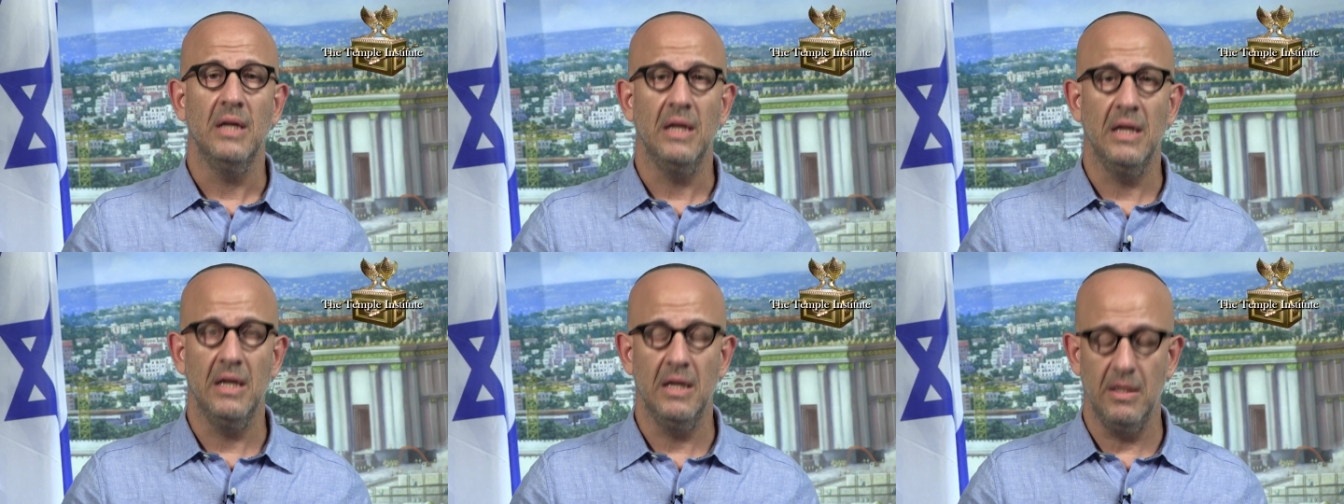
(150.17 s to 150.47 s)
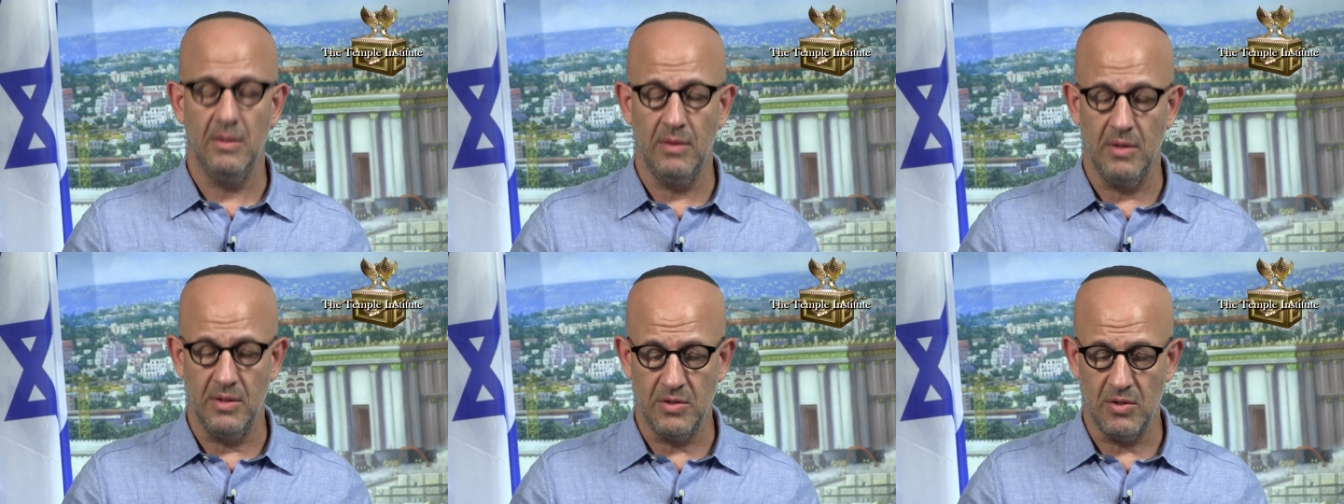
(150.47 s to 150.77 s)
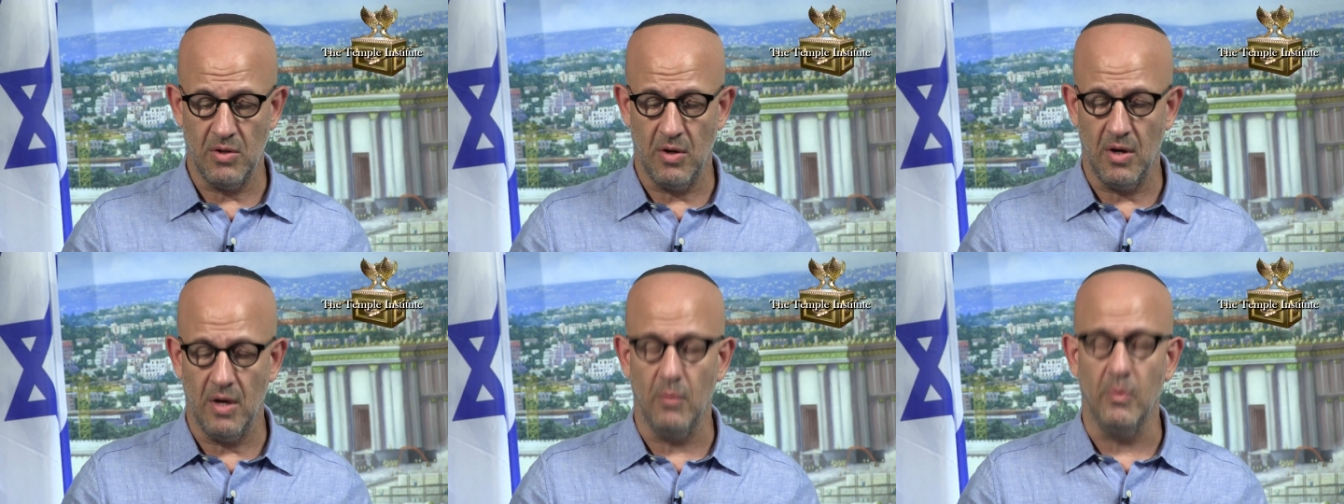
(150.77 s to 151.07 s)
in the
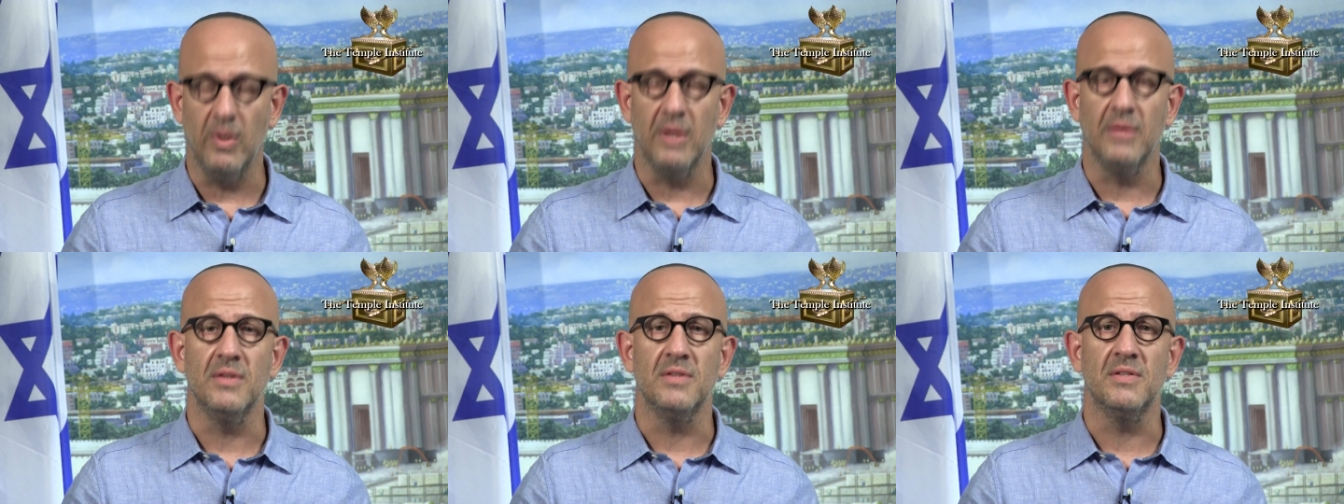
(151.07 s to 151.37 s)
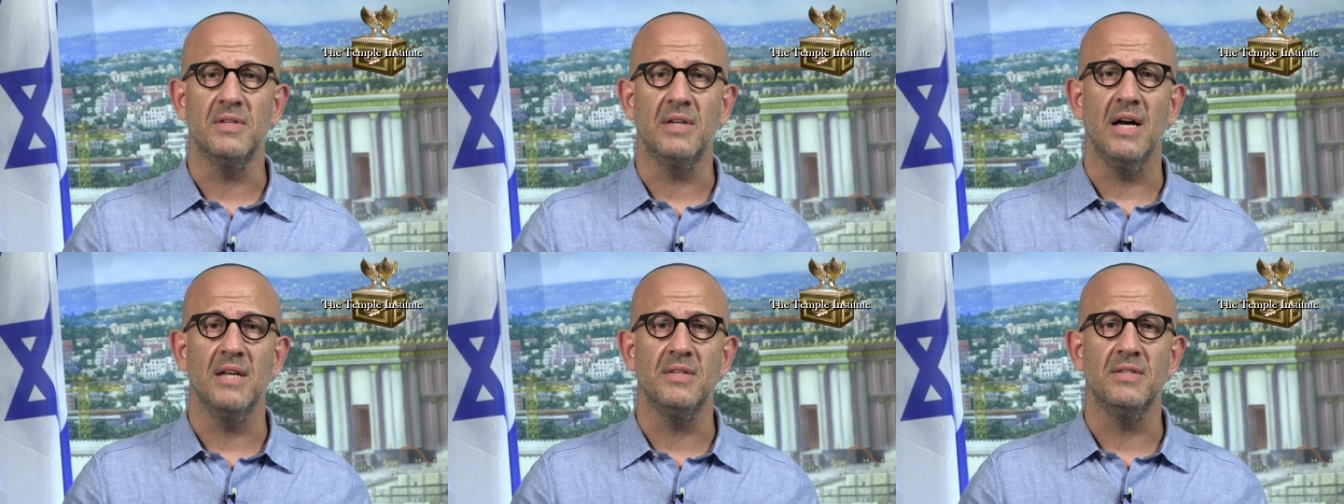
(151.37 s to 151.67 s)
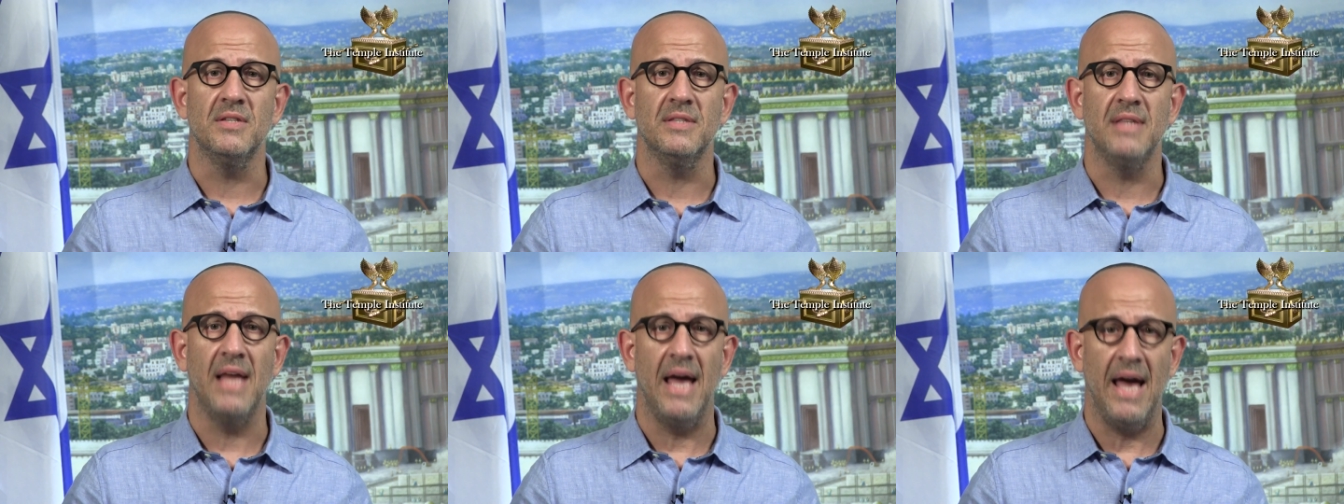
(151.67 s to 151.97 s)
Torah when it
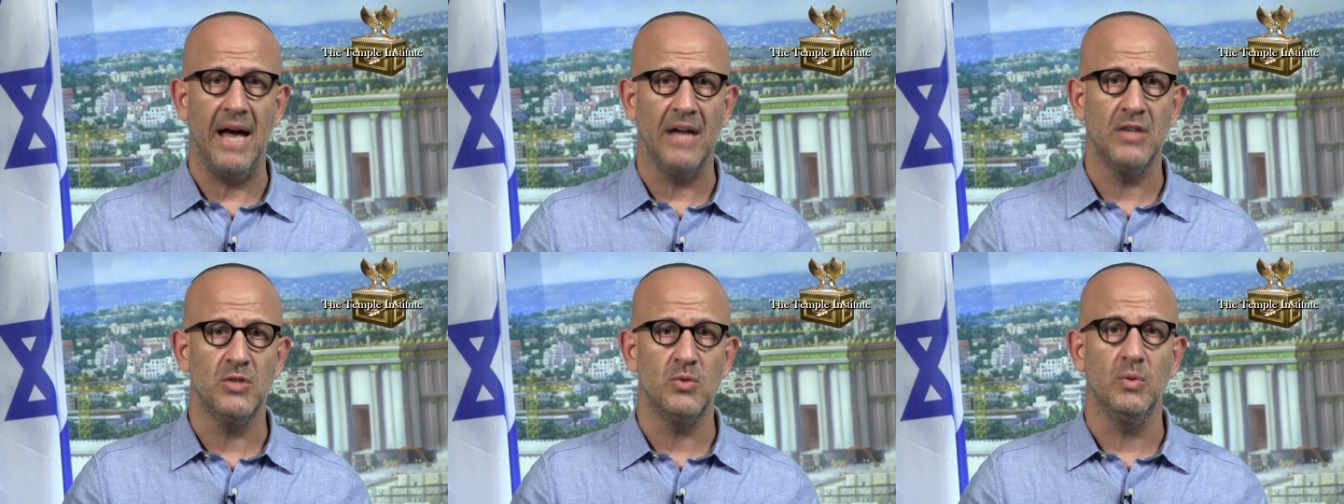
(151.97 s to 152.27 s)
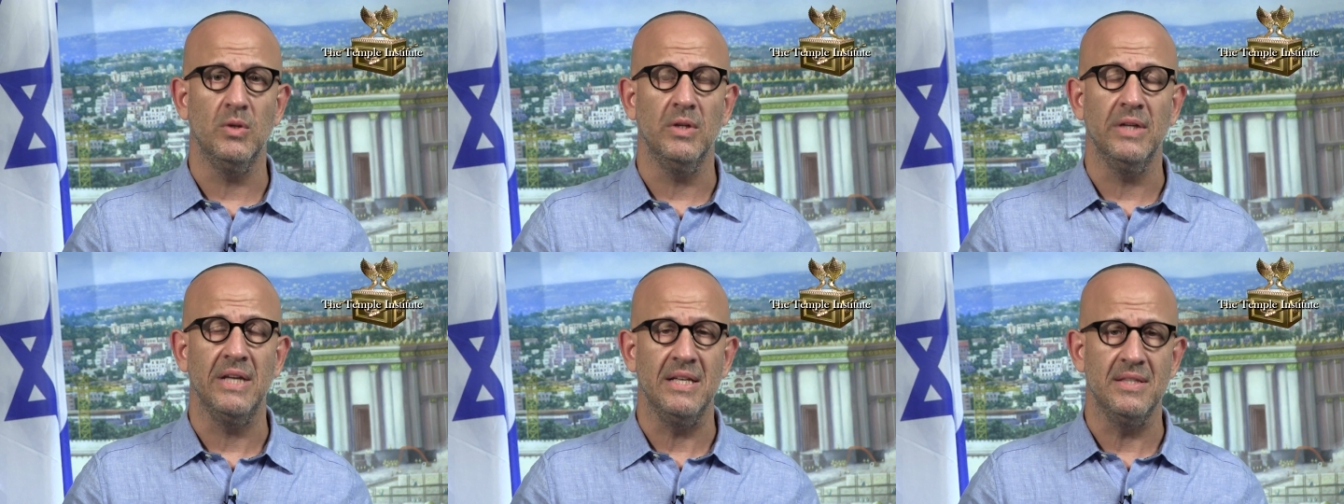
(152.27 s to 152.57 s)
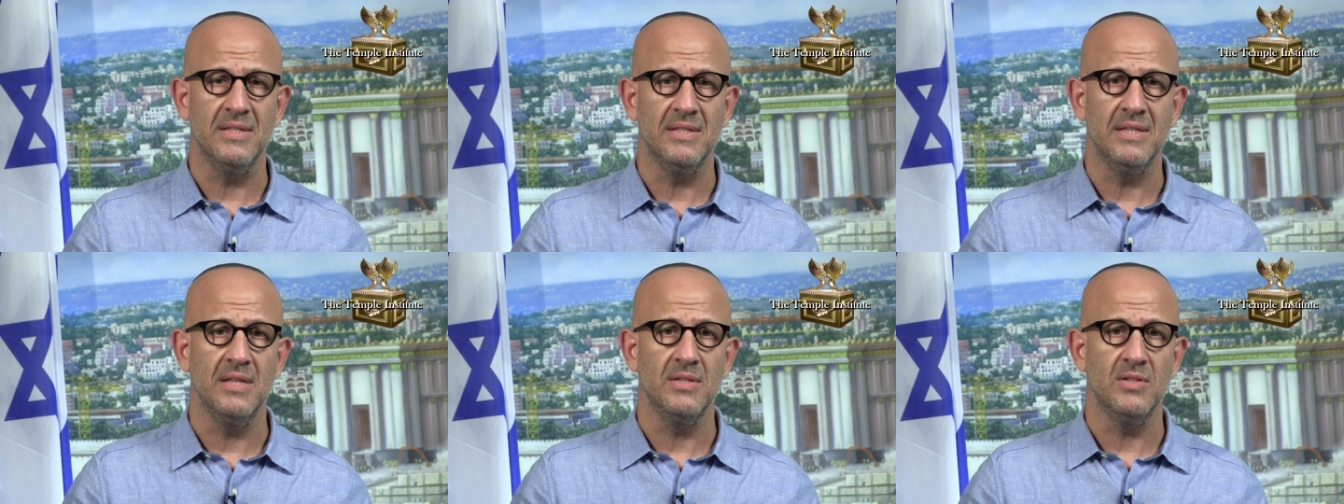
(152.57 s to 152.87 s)
discusses the actual
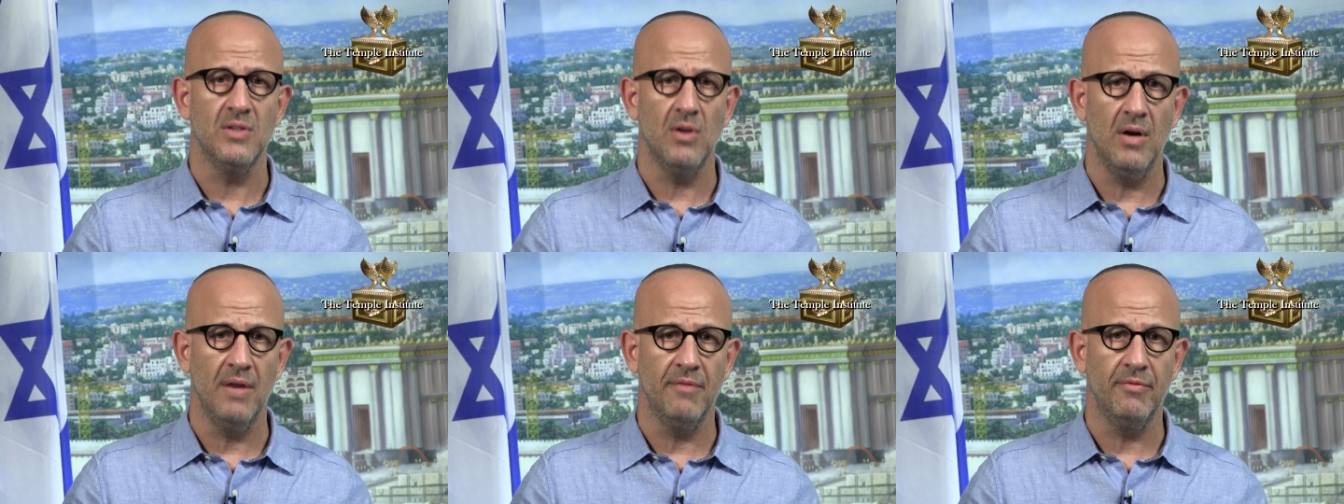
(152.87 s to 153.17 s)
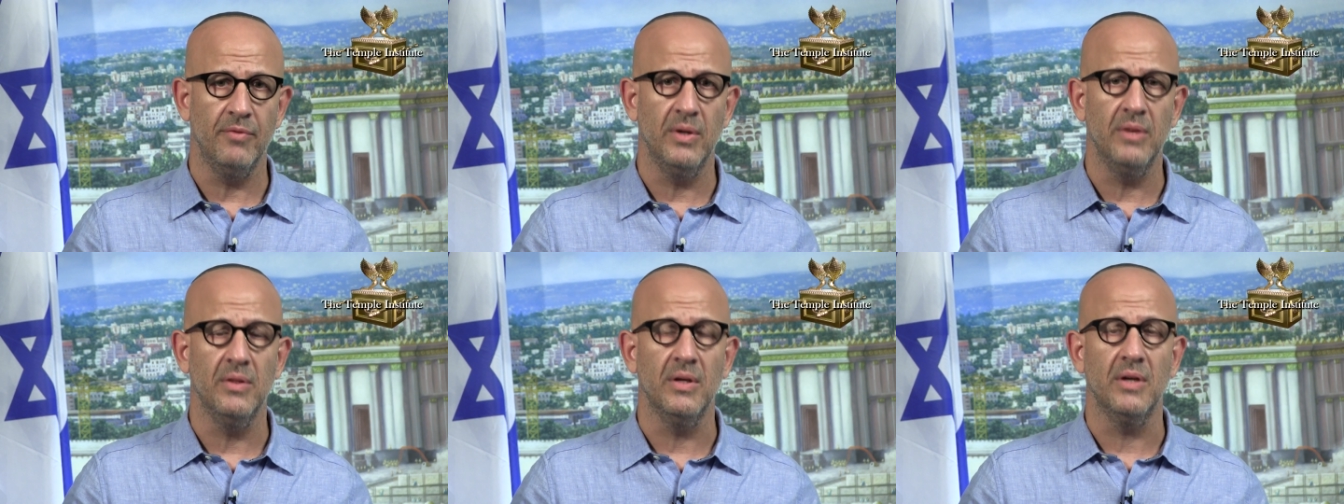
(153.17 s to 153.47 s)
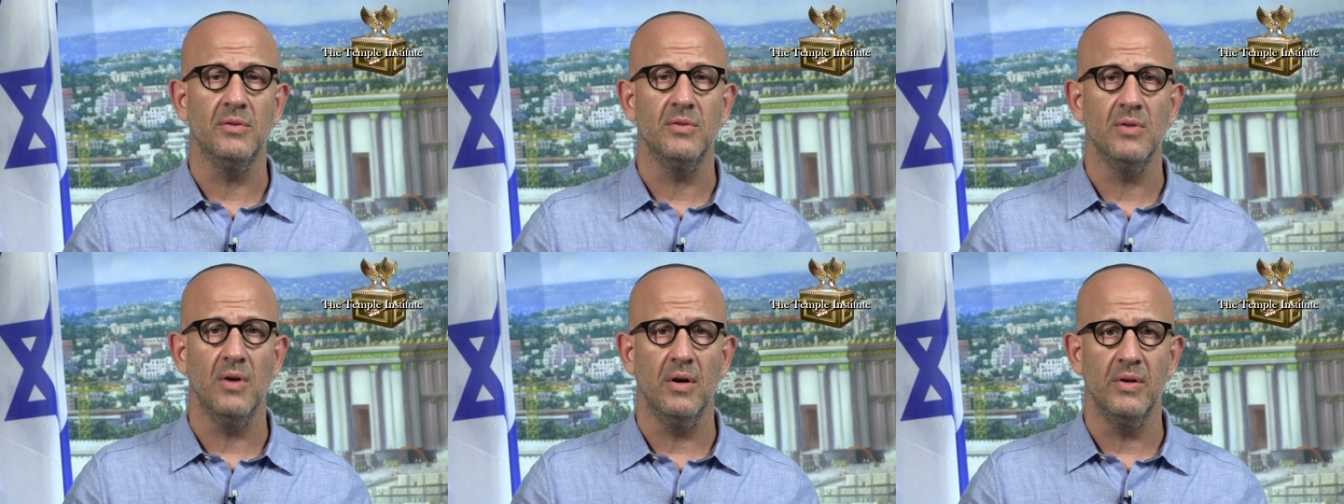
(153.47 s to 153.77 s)
incense offering, the
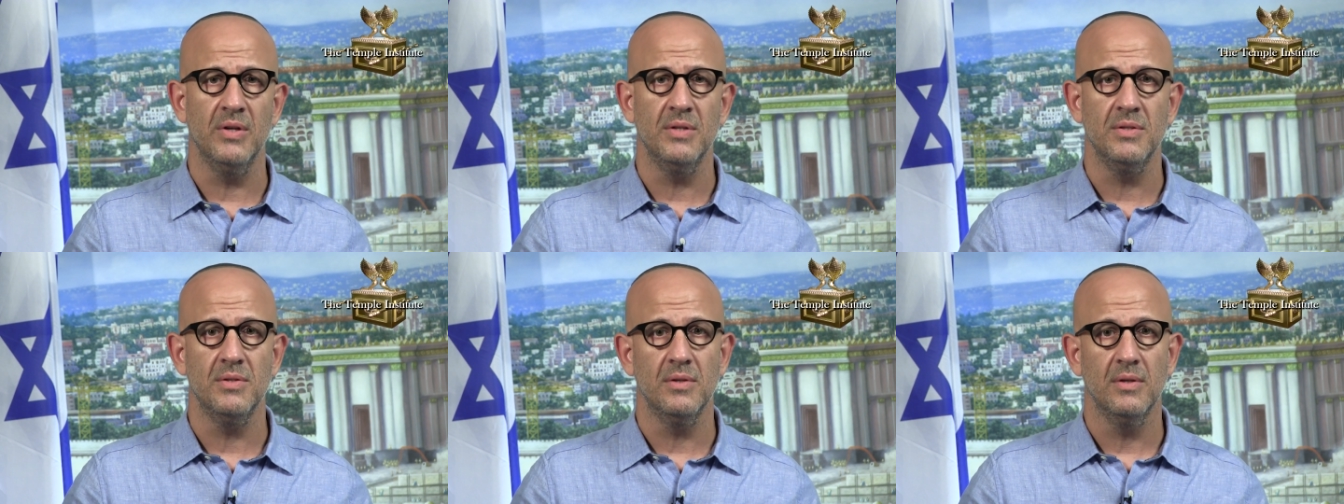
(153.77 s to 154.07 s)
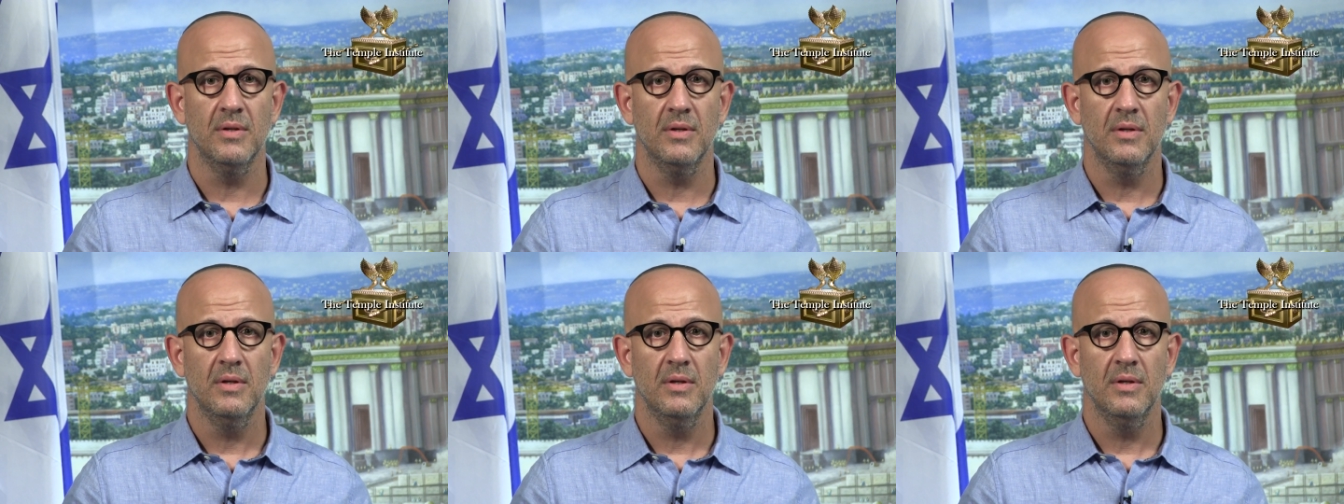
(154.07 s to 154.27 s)
Ketoret.